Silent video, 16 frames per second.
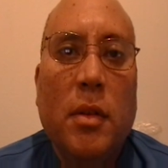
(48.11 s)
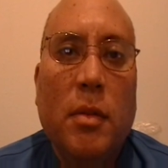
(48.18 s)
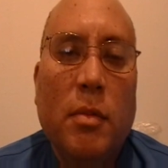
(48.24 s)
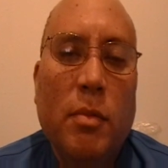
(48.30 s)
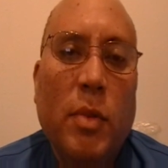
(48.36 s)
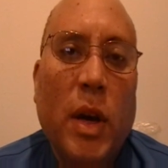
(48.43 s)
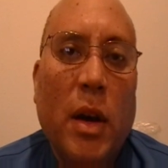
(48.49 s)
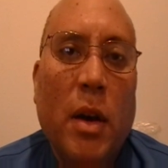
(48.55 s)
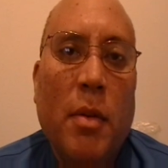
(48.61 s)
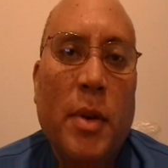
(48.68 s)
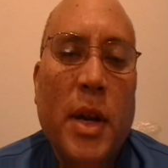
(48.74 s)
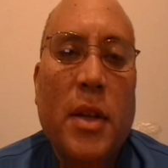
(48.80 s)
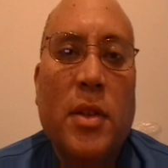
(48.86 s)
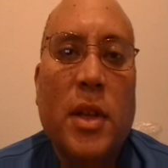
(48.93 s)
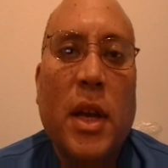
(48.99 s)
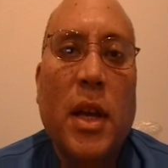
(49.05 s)
well,
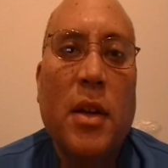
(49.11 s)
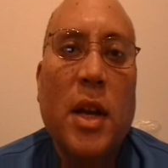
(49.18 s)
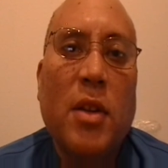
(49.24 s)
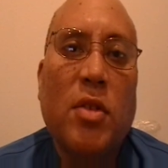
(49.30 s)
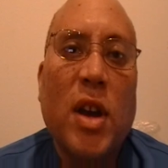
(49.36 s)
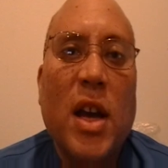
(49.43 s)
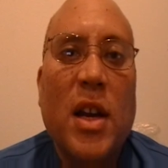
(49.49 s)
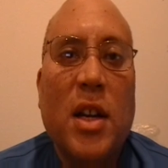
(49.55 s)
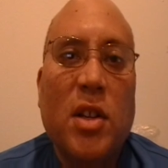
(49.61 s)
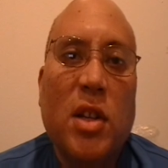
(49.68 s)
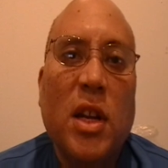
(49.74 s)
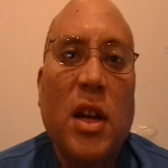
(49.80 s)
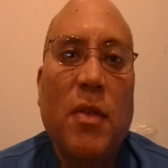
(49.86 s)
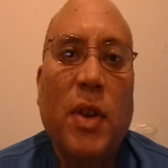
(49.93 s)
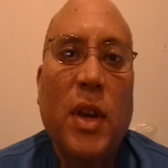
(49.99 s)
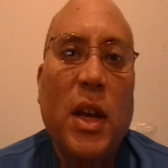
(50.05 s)
let's say electronic
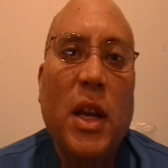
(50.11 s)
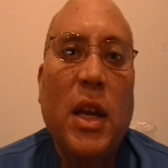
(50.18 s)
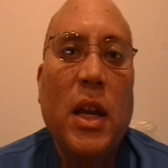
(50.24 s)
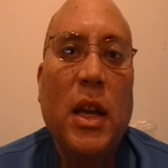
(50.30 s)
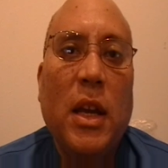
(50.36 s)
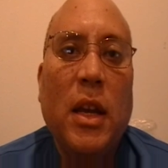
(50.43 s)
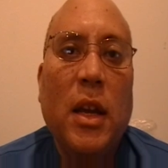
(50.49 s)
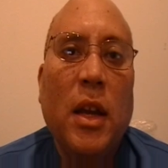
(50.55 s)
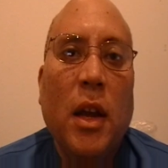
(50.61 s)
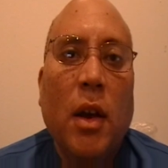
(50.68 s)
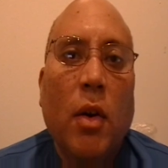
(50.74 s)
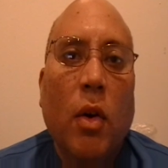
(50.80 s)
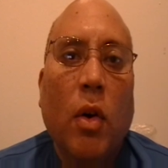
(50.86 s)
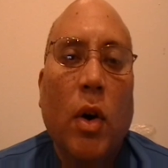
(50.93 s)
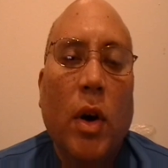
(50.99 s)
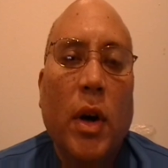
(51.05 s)
TV
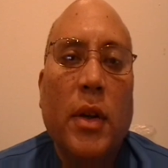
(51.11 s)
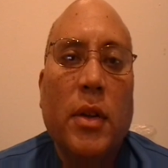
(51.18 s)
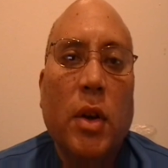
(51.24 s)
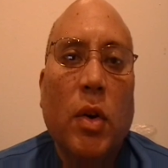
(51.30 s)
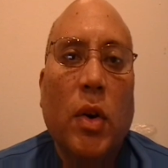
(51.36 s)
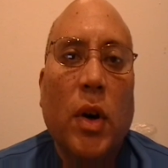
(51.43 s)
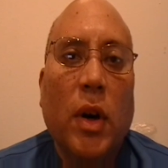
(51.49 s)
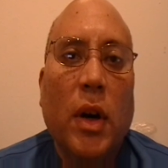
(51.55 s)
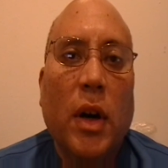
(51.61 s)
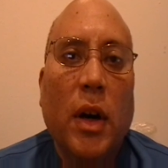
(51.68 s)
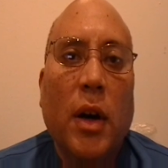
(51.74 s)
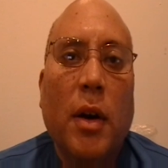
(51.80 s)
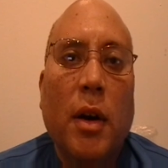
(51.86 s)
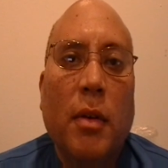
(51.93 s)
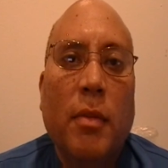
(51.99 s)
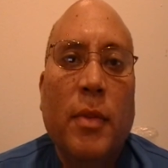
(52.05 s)
or your
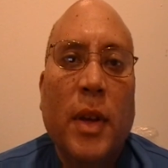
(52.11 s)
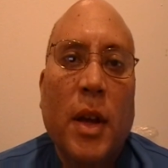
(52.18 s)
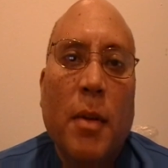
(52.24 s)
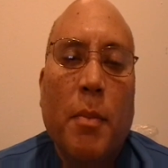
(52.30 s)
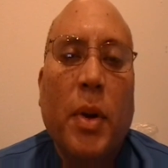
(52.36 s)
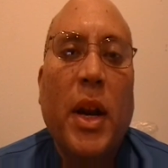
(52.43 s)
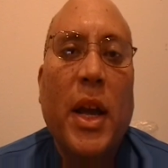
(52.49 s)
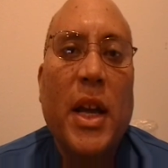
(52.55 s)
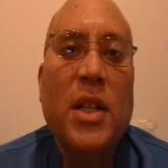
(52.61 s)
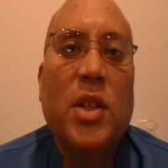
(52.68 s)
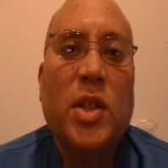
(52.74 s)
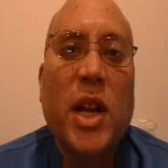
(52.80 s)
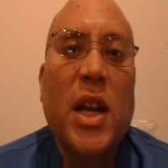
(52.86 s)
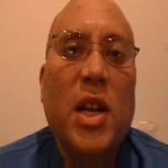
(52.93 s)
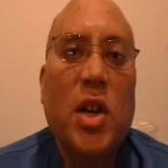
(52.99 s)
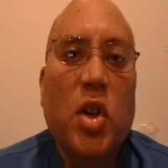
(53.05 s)
uh,
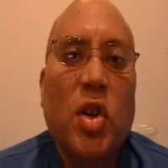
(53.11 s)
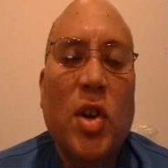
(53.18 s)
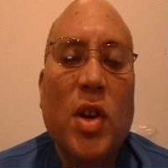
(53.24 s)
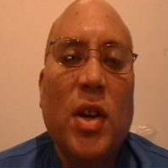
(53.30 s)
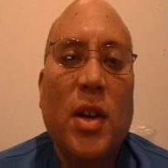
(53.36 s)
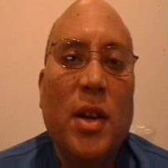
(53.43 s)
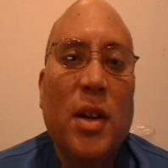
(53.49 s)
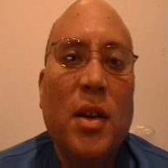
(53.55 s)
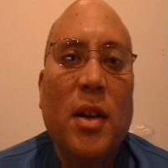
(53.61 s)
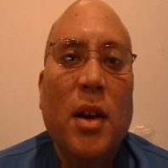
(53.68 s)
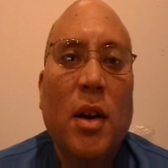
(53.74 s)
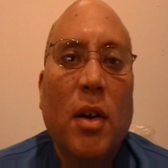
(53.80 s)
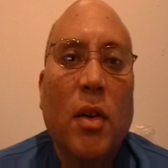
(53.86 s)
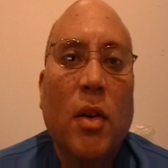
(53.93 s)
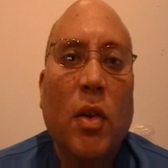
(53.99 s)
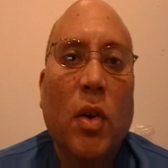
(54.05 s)
PlayStation
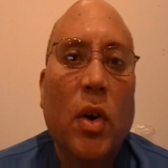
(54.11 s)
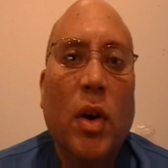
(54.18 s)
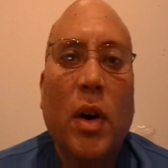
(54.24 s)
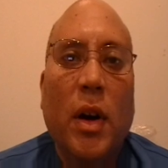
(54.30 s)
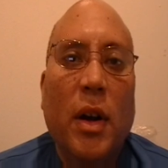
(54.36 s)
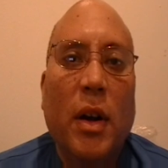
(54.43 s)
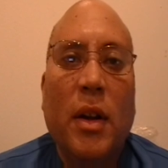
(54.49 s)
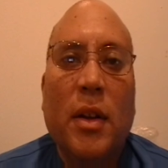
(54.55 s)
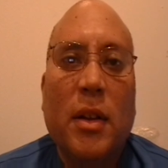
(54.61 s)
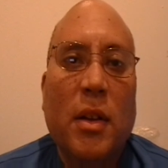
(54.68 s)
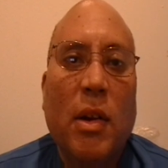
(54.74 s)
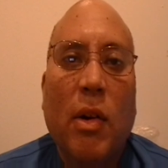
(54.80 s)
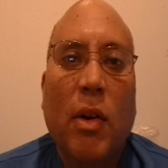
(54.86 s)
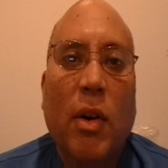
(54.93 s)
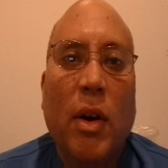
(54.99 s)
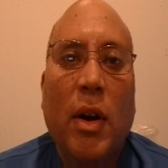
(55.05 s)
or
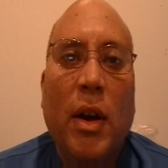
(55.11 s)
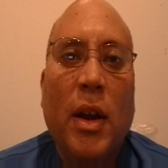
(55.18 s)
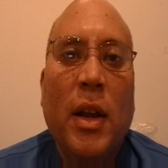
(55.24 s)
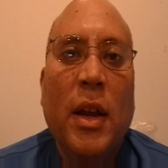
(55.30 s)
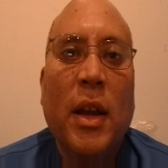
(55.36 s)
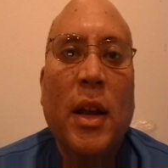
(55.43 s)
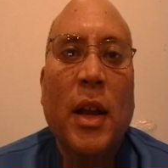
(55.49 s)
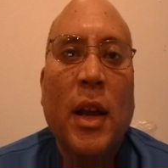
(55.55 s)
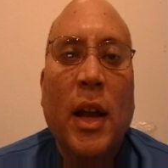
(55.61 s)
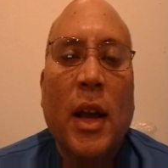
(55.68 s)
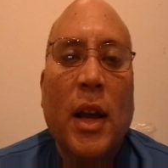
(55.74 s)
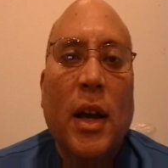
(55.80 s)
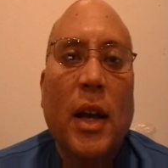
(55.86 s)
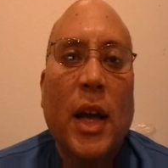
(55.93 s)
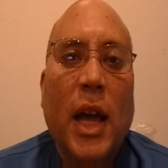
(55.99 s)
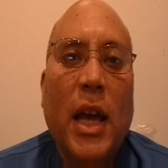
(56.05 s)
your
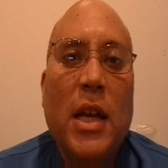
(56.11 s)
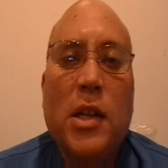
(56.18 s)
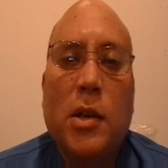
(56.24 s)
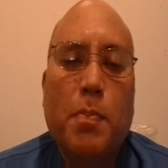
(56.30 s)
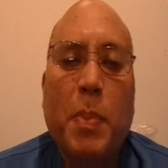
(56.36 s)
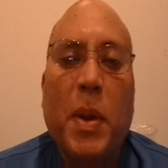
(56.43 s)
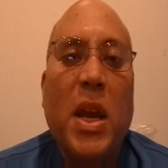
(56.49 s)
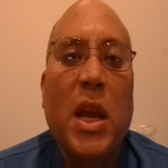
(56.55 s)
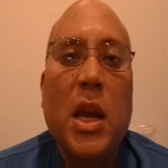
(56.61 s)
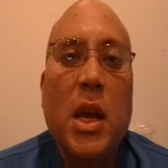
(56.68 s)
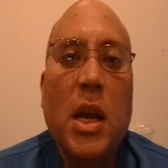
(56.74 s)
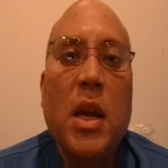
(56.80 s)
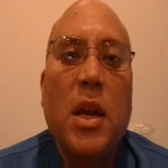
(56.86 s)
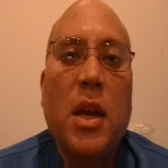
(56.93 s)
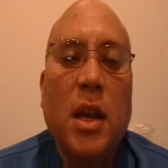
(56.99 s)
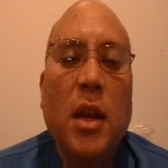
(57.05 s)

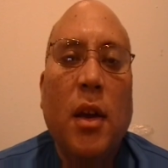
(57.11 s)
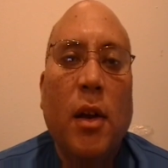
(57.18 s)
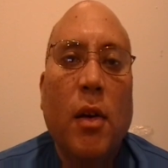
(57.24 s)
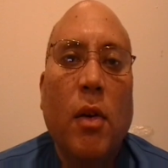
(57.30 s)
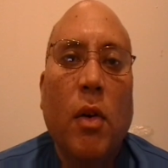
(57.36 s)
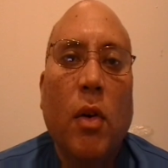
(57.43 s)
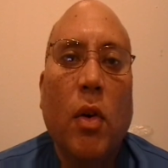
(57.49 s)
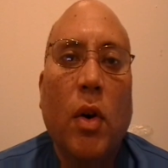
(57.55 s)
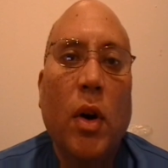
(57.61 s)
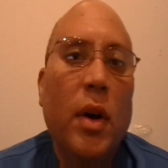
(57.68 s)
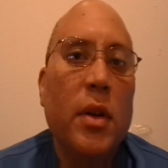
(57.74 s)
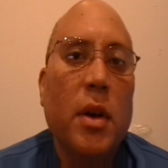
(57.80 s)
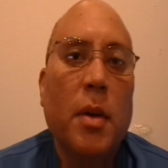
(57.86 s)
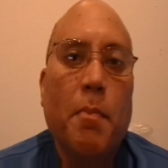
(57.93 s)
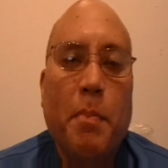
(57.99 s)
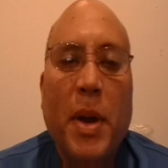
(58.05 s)
HP
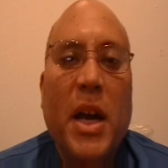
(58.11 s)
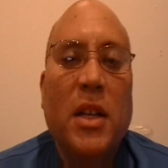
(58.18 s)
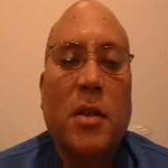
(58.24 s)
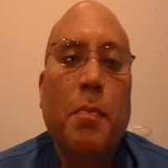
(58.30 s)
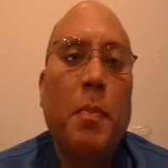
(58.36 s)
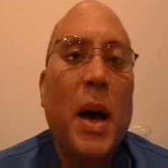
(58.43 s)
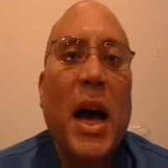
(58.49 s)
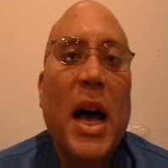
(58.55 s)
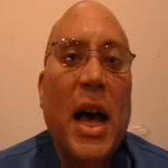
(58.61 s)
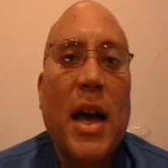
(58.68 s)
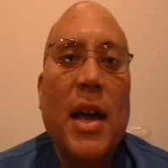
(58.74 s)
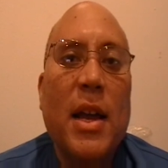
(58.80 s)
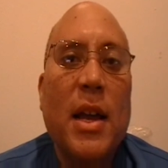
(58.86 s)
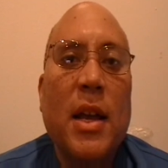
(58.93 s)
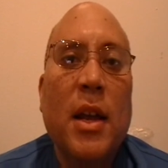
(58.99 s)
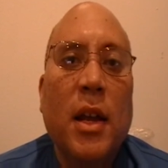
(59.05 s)
or your Best
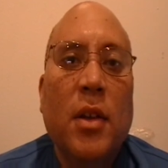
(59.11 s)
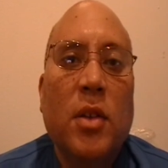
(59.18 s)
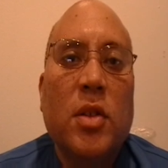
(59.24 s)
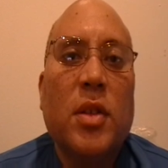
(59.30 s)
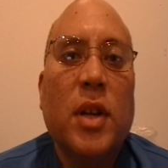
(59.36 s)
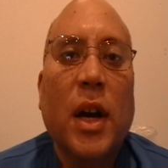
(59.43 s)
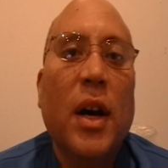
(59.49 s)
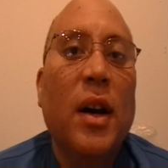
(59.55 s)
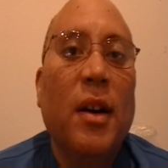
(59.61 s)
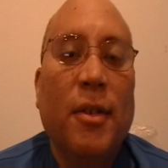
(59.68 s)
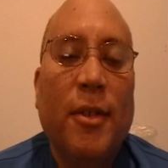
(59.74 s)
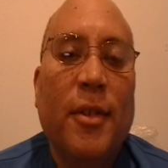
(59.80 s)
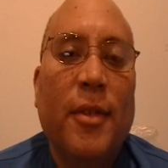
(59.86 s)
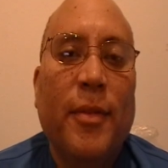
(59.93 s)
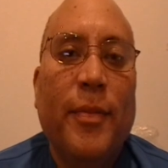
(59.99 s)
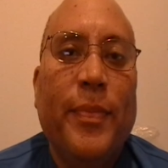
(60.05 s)
Buy stuff